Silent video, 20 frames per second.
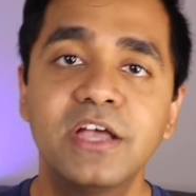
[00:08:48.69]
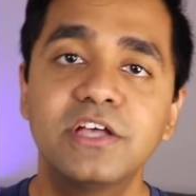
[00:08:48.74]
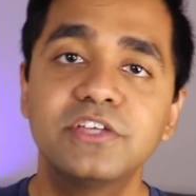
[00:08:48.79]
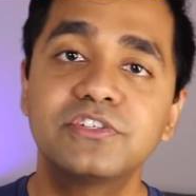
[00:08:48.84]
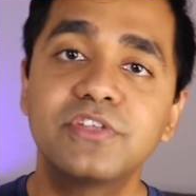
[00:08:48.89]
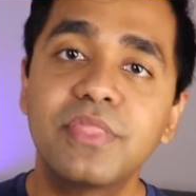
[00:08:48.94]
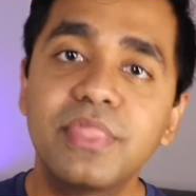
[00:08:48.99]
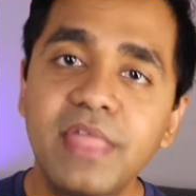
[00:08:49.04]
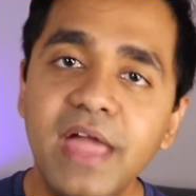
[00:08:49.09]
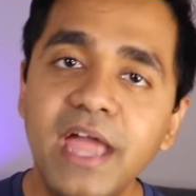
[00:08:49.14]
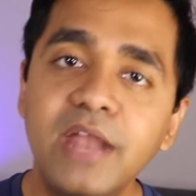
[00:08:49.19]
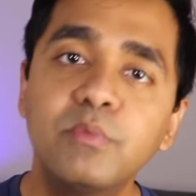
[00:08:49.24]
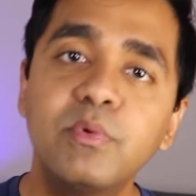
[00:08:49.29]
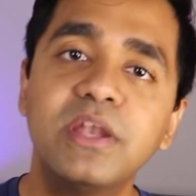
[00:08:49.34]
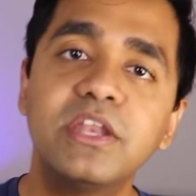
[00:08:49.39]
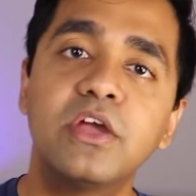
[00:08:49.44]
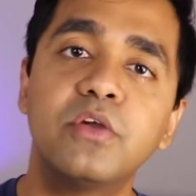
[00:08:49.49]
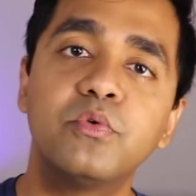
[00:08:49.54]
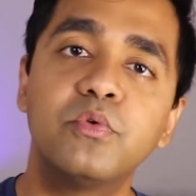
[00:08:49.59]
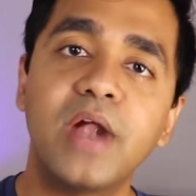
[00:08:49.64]
So then
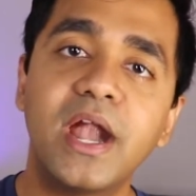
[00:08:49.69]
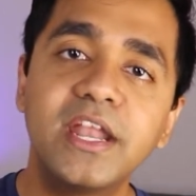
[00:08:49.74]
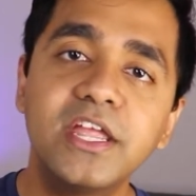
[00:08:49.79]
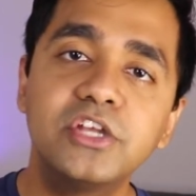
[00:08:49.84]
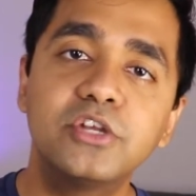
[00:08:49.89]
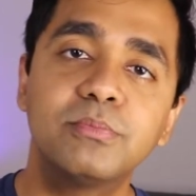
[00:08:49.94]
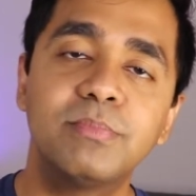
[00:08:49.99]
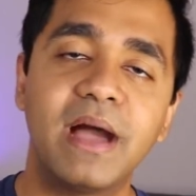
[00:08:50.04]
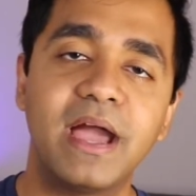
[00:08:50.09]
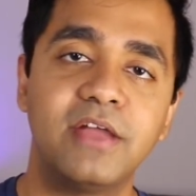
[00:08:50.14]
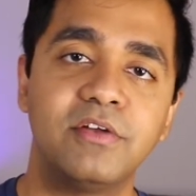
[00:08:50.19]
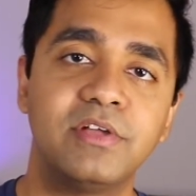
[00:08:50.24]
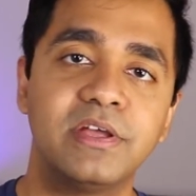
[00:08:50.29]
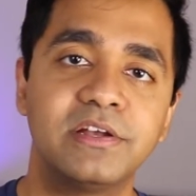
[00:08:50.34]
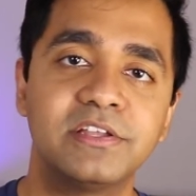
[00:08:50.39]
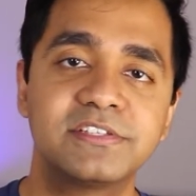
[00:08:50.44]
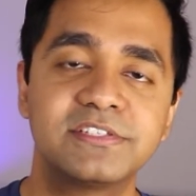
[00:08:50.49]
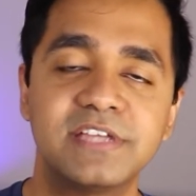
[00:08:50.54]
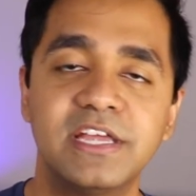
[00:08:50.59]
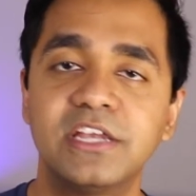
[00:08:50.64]
when you're ready to buy
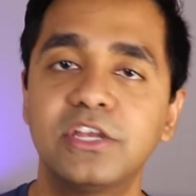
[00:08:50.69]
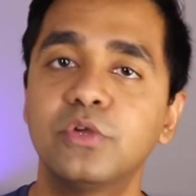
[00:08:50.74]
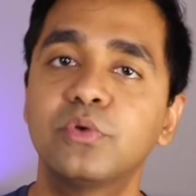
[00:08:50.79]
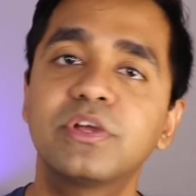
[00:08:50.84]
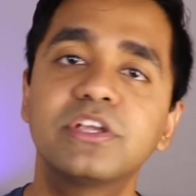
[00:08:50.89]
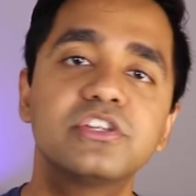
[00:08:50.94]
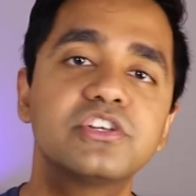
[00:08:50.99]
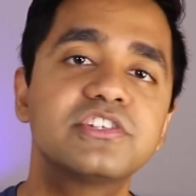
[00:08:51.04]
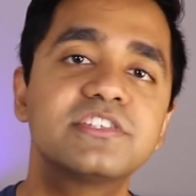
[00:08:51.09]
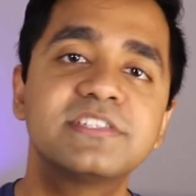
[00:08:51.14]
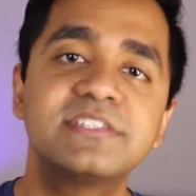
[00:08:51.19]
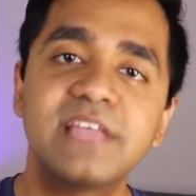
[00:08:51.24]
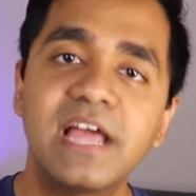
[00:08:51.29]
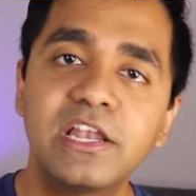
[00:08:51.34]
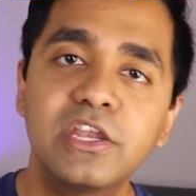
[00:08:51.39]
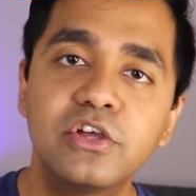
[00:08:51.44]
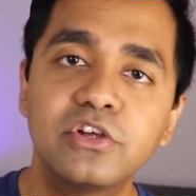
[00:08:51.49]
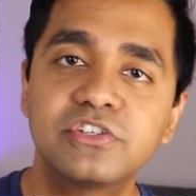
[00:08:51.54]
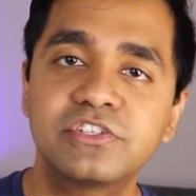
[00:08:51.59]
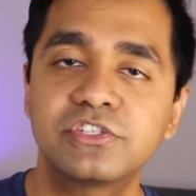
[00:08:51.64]
real estate, you can just
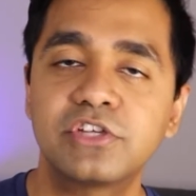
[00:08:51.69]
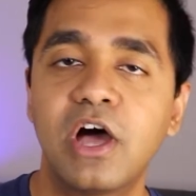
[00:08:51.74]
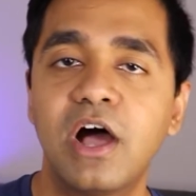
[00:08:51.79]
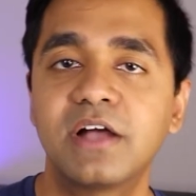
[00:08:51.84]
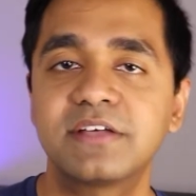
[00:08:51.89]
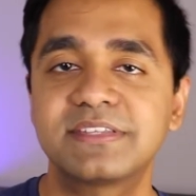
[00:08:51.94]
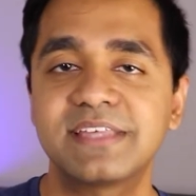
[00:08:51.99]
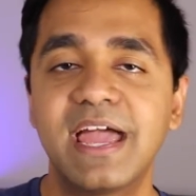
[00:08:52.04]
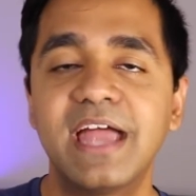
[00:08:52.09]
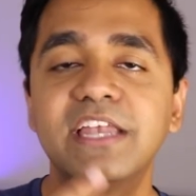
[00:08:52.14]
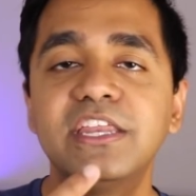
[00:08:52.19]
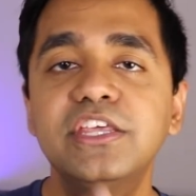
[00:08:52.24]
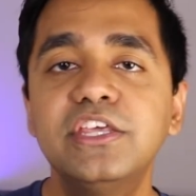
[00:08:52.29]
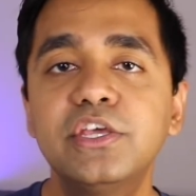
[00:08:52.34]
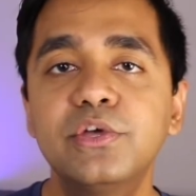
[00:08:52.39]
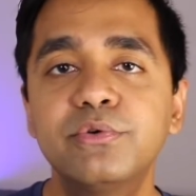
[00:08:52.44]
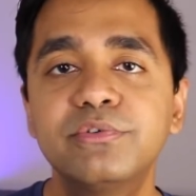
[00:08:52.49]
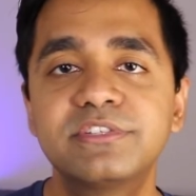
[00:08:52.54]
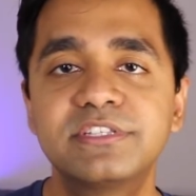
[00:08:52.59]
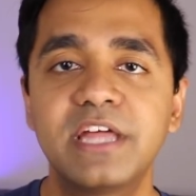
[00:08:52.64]
sell your stocks and
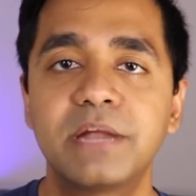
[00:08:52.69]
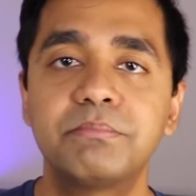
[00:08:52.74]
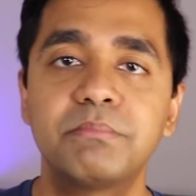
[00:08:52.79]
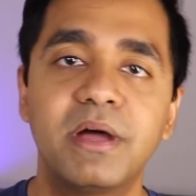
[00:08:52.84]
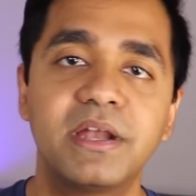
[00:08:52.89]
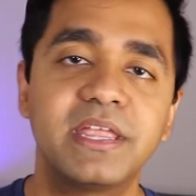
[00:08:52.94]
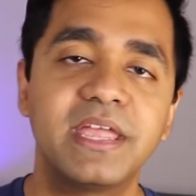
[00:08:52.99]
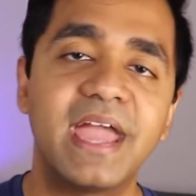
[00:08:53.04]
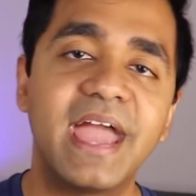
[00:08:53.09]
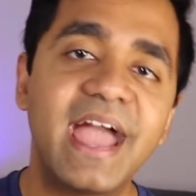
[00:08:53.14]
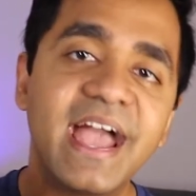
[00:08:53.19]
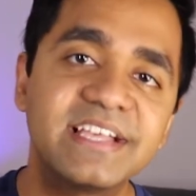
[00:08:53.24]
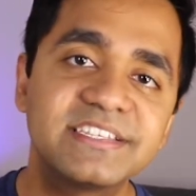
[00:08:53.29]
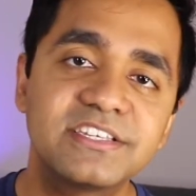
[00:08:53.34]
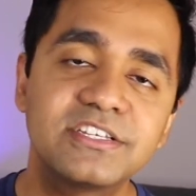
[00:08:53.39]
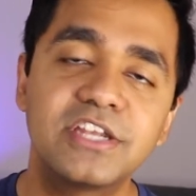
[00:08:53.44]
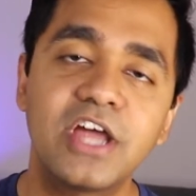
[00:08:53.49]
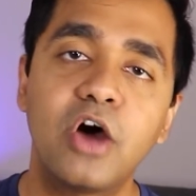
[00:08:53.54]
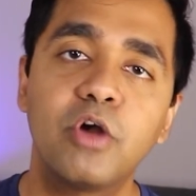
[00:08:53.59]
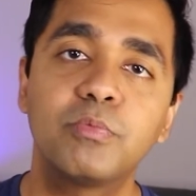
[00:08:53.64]
use that money as
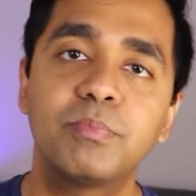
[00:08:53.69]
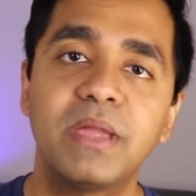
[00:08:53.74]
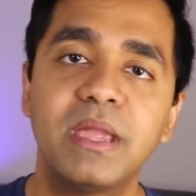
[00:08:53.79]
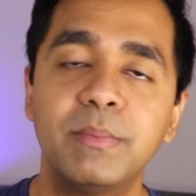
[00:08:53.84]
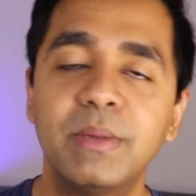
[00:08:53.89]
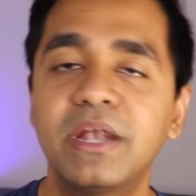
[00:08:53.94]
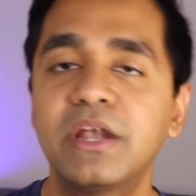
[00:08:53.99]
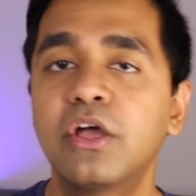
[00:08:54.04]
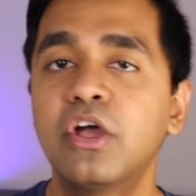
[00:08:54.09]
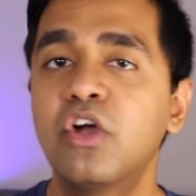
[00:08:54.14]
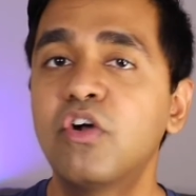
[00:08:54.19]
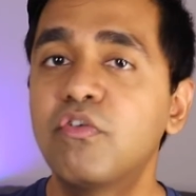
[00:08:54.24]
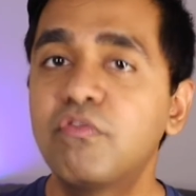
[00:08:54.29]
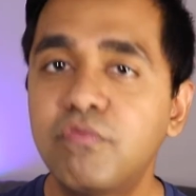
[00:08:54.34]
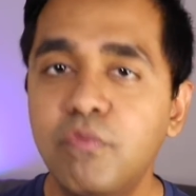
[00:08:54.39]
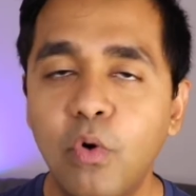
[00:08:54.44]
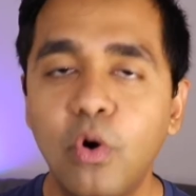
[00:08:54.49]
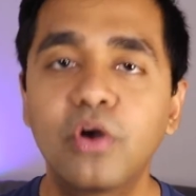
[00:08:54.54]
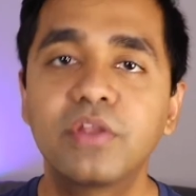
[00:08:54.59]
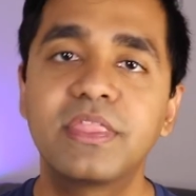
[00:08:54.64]
a down payment
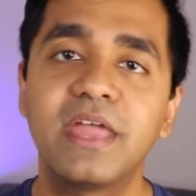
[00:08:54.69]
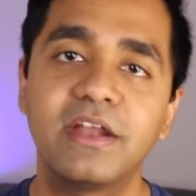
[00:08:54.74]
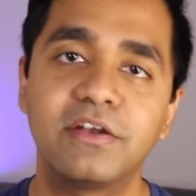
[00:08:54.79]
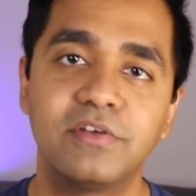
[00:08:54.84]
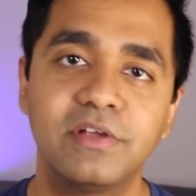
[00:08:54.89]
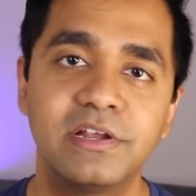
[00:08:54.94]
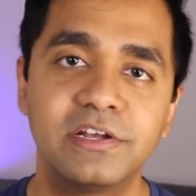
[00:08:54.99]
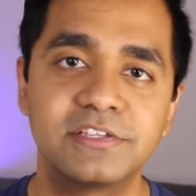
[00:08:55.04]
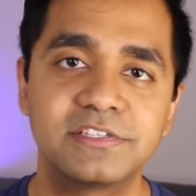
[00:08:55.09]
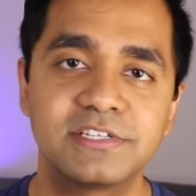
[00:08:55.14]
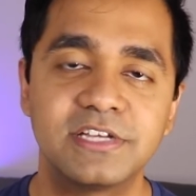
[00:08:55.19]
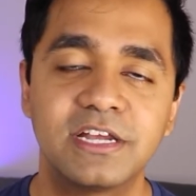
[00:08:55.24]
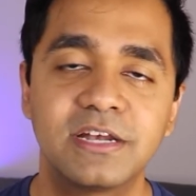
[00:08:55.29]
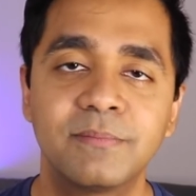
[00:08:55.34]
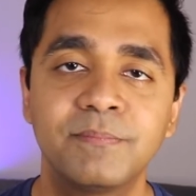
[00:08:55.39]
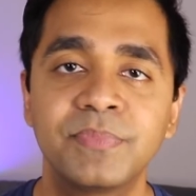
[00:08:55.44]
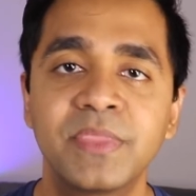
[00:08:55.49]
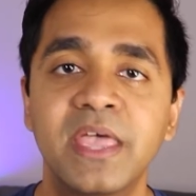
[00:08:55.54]
for that real estate.